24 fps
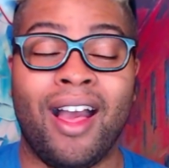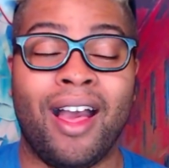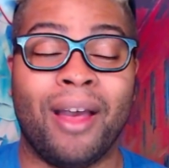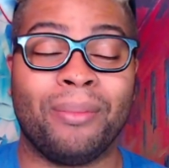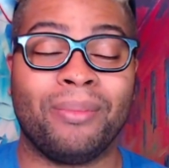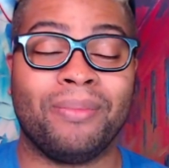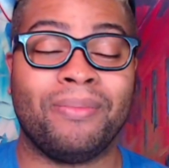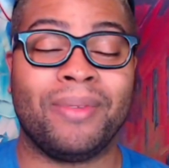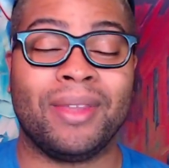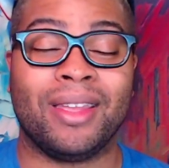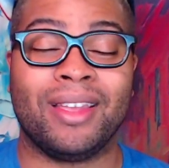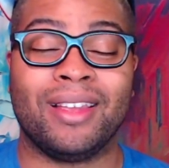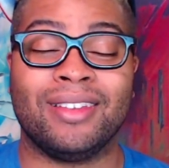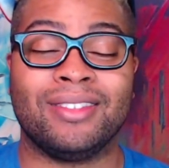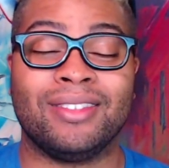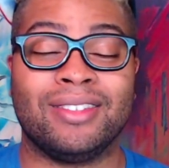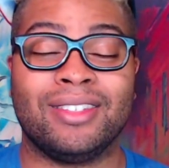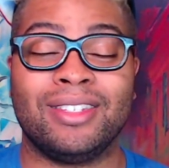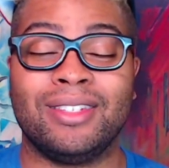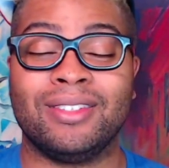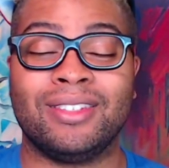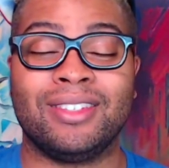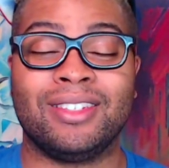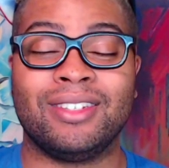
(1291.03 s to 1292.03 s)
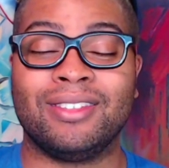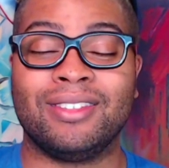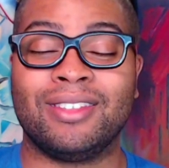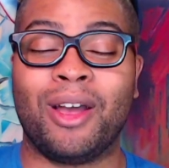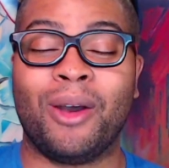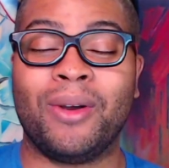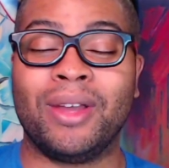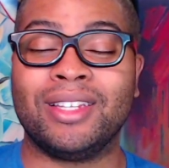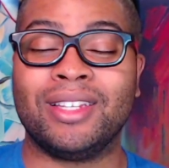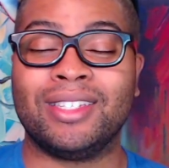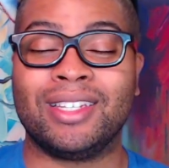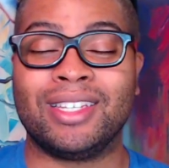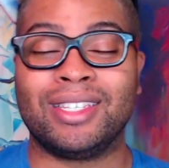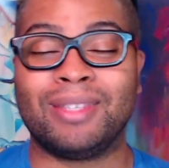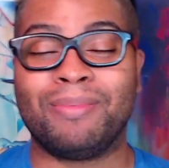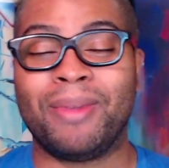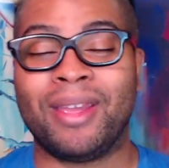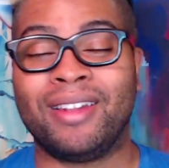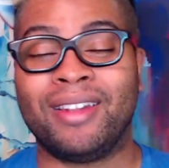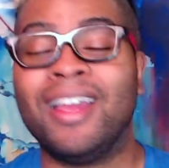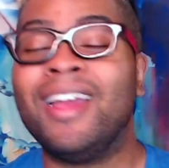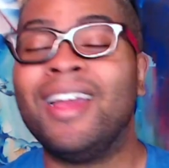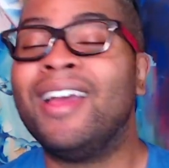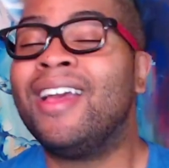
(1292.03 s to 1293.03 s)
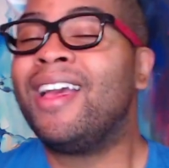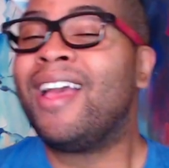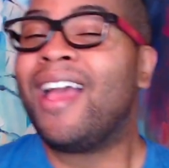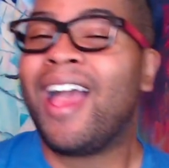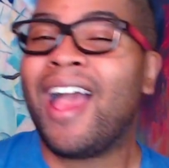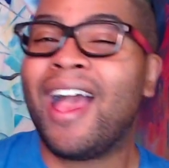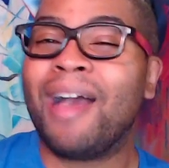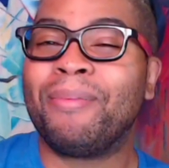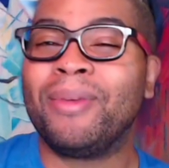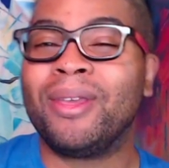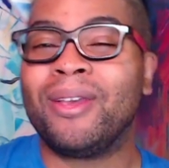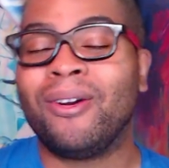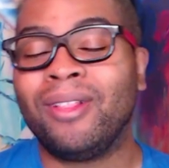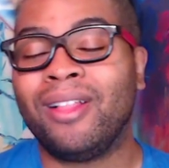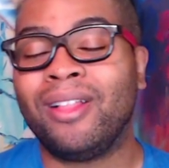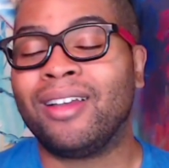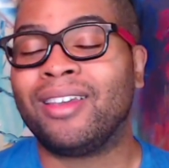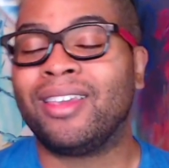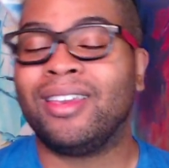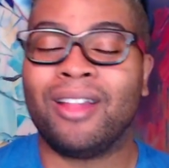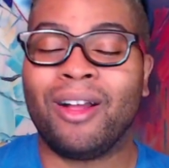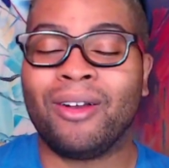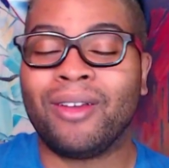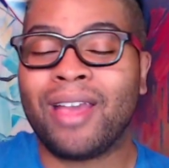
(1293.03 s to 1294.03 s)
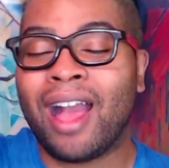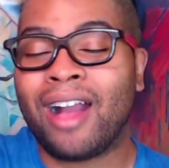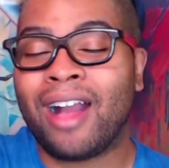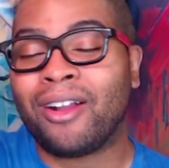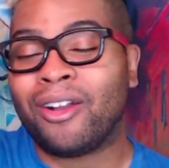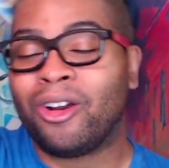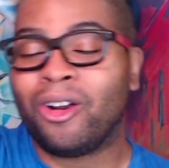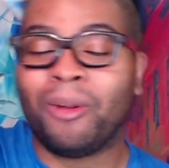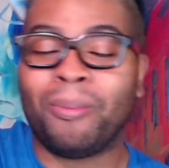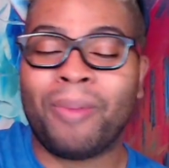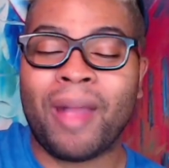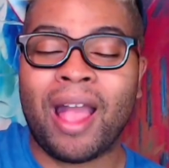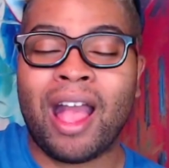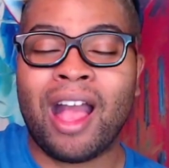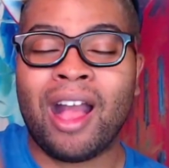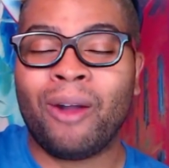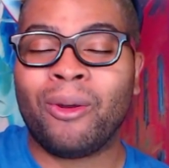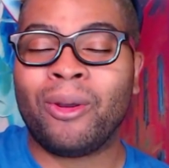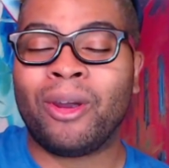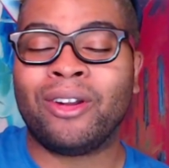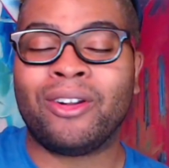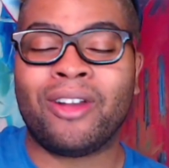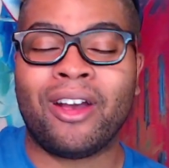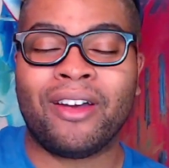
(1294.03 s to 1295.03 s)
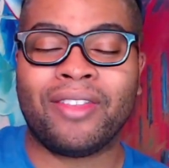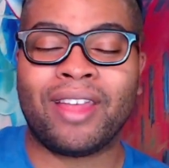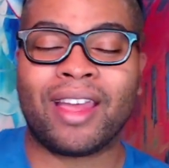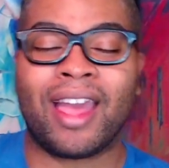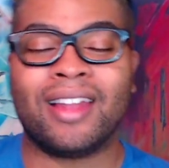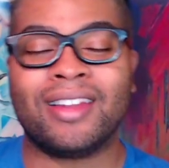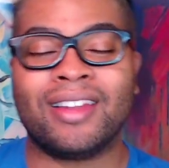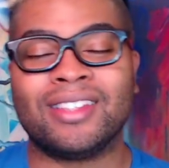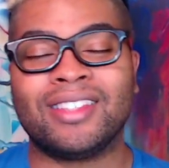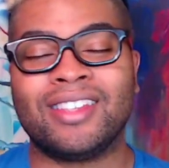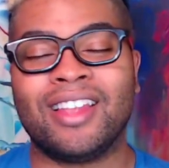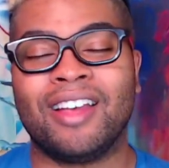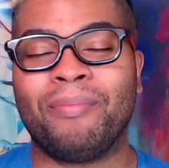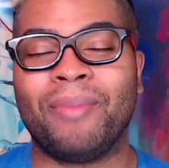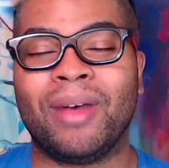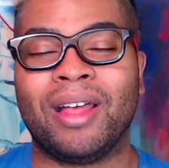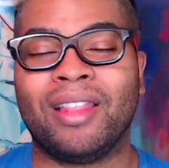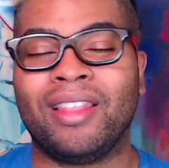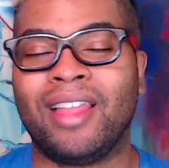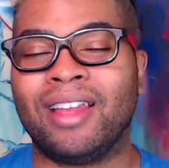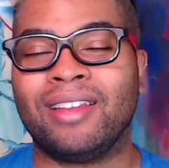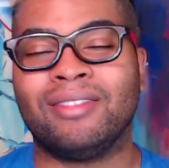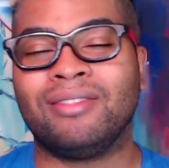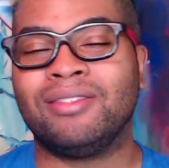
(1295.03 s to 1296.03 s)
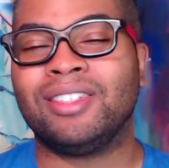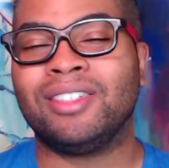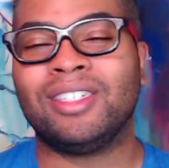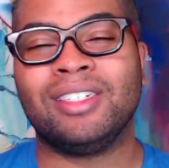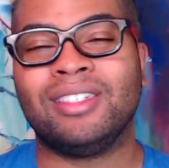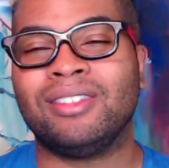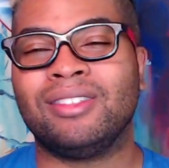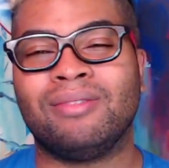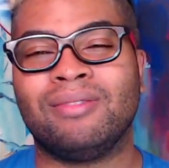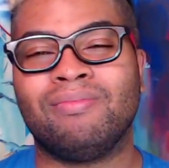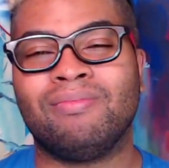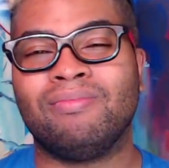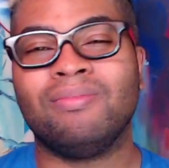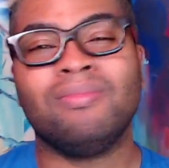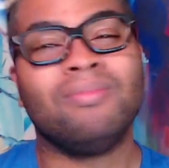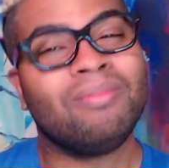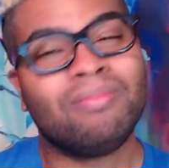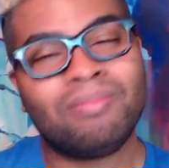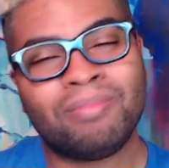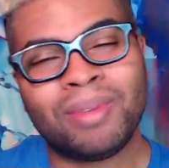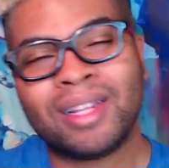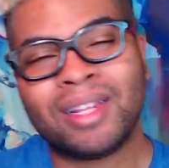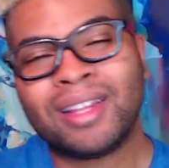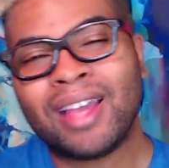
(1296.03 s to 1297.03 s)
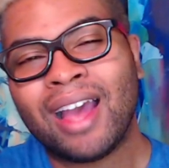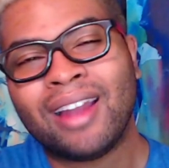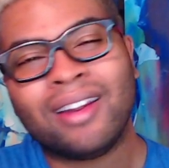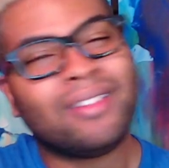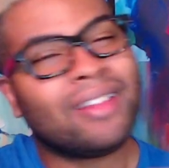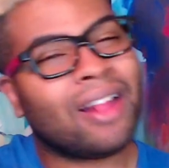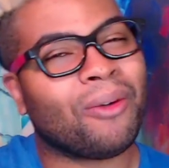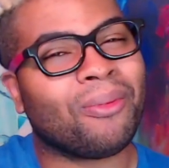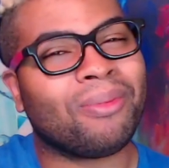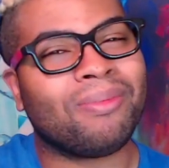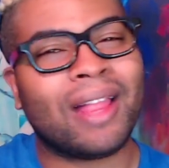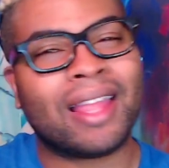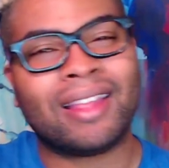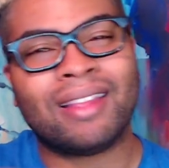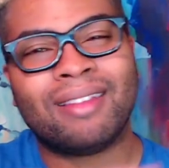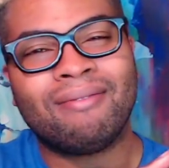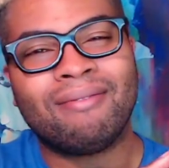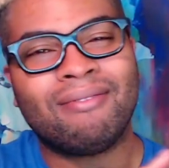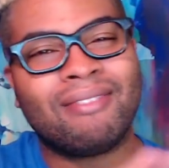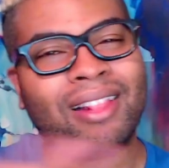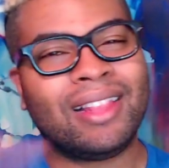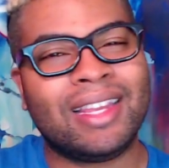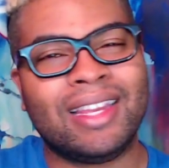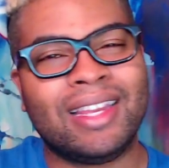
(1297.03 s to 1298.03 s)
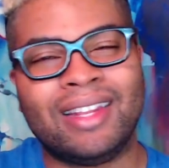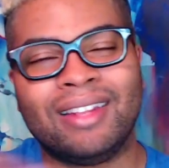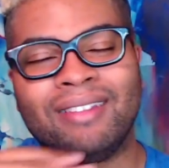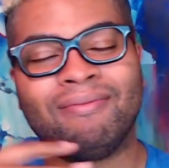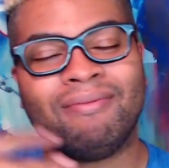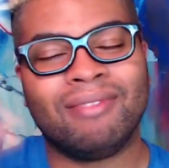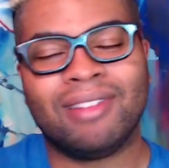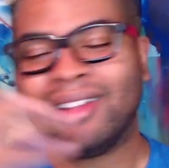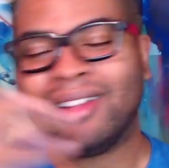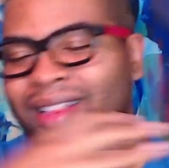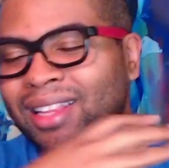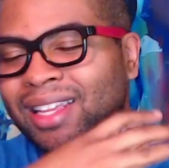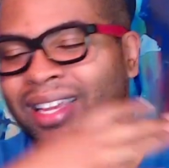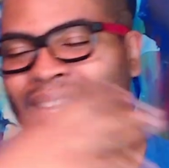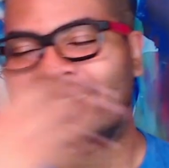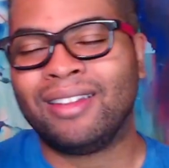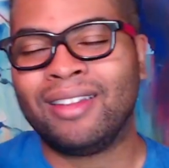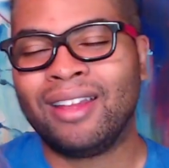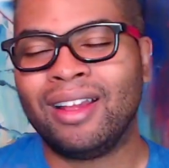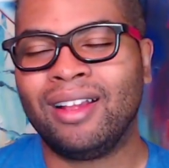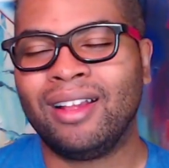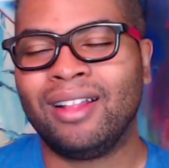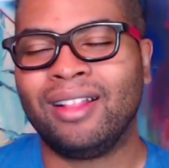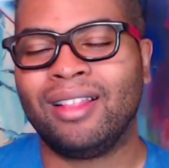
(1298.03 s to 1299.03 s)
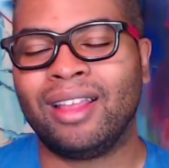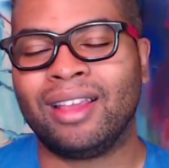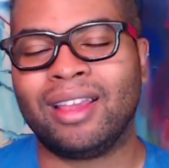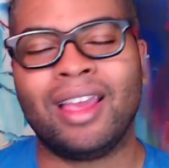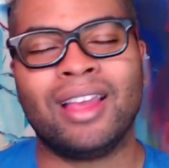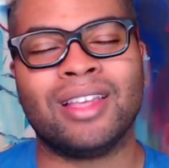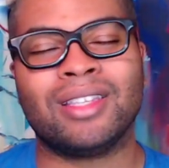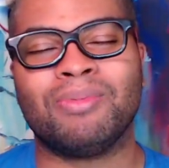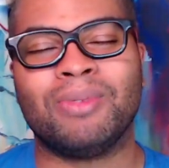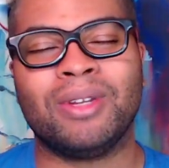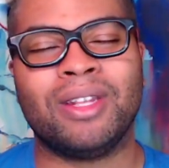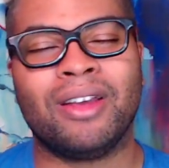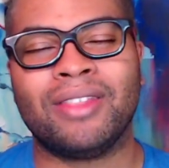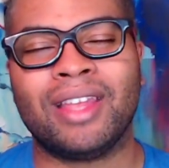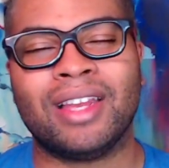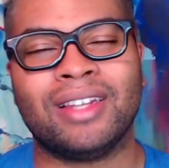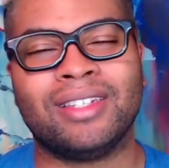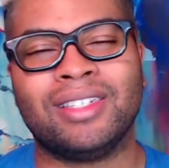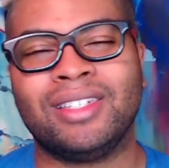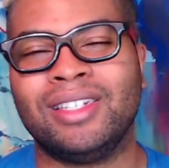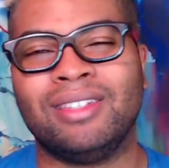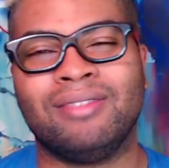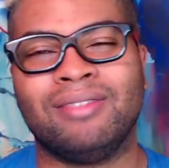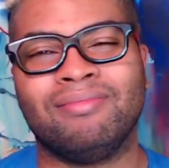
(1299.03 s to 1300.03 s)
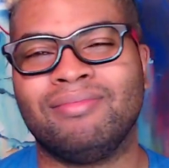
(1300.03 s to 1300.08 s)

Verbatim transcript: because she's always just been happy-go-lucky, you know, yeah, girl power and all that kind of stuff, but like she's been kind of, you know, like clean. Like, yes, we know that she